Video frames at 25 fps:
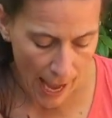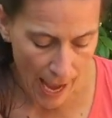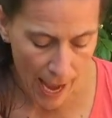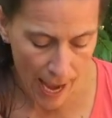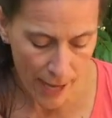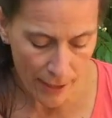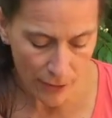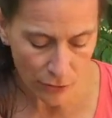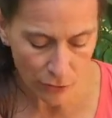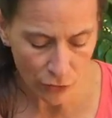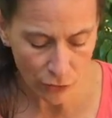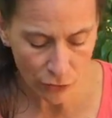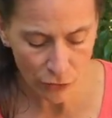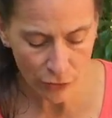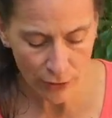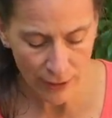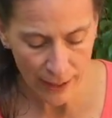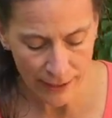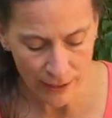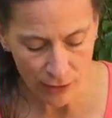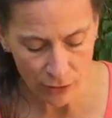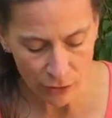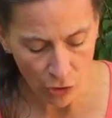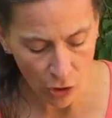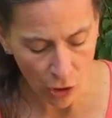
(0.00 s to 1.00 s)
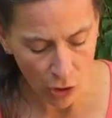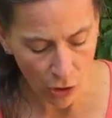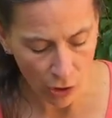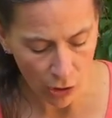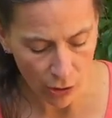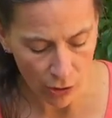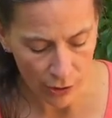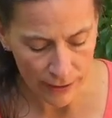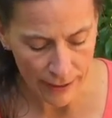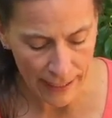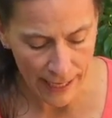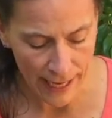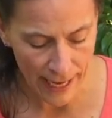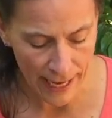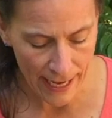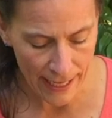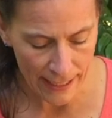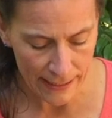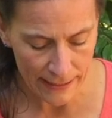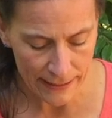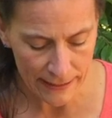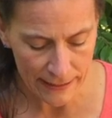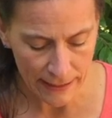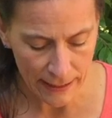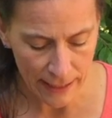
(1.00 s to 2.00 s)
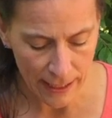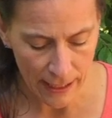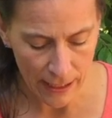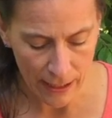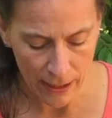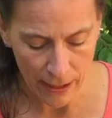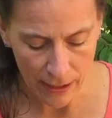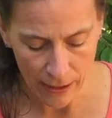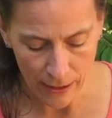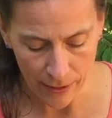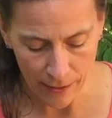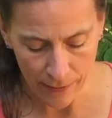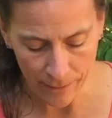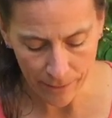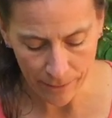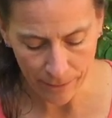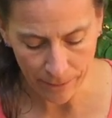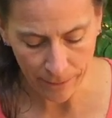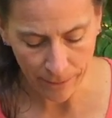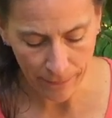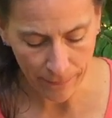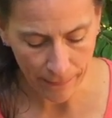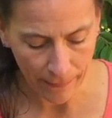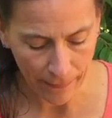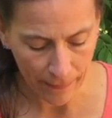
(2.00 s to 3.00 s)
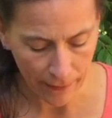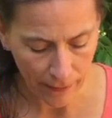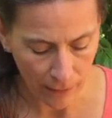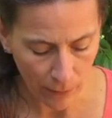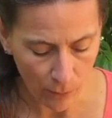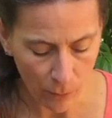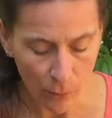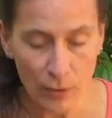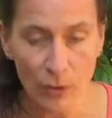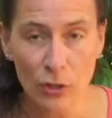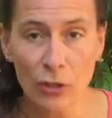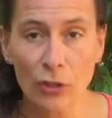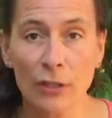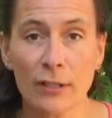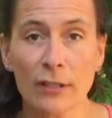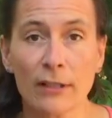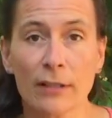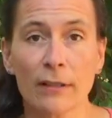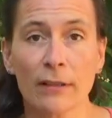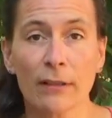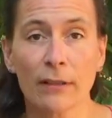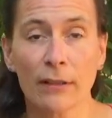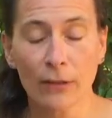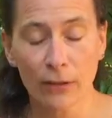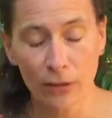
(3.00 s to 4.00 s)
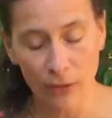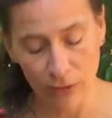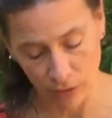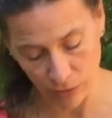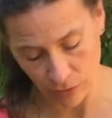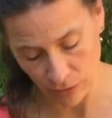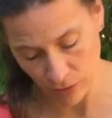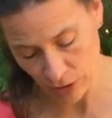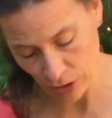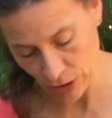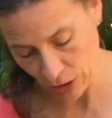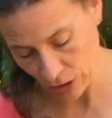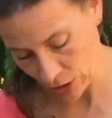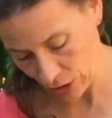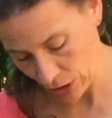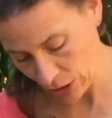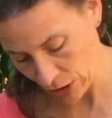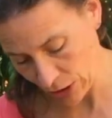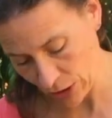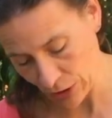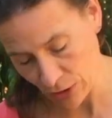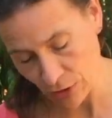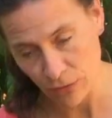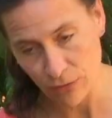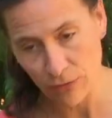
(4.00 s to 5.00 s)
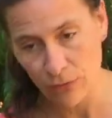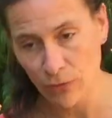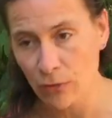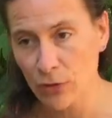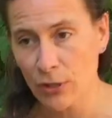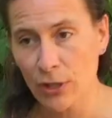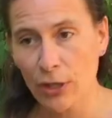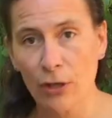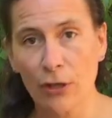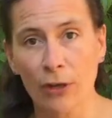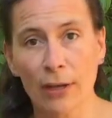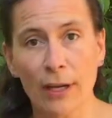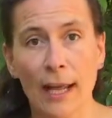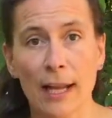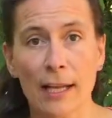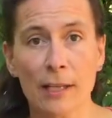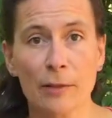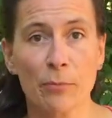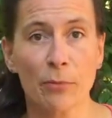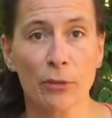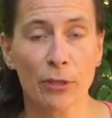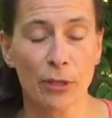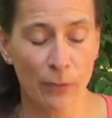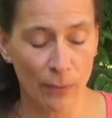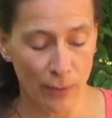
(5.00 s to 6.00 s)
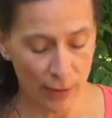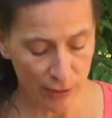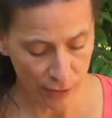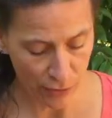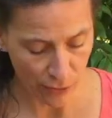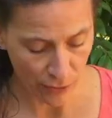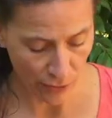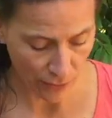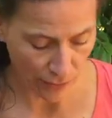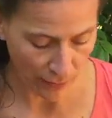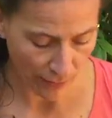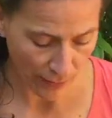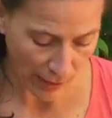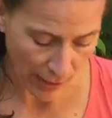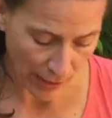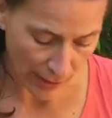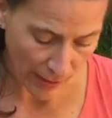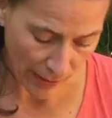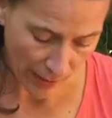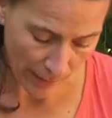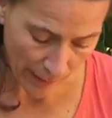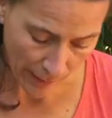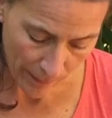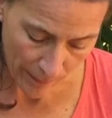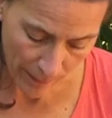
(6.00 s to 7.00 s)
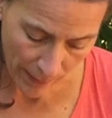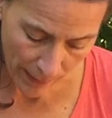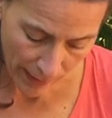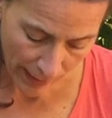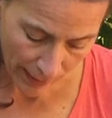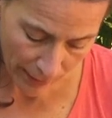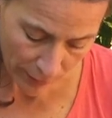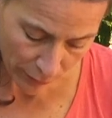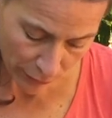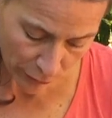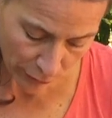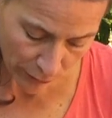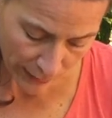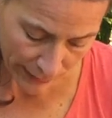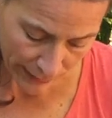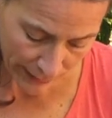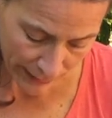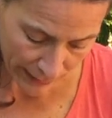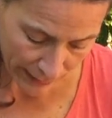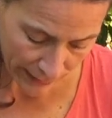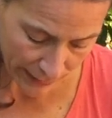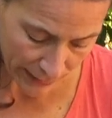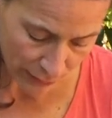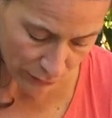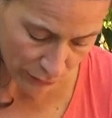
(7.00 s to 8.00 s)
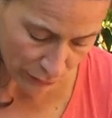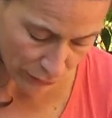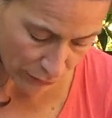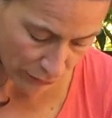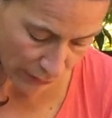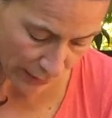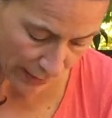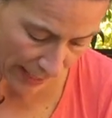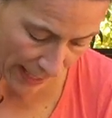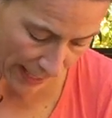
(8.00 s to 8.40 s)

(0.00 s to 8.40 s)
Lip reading: And you do that on all her nails. We just, she's using her nails pretty well, so I don't really need to do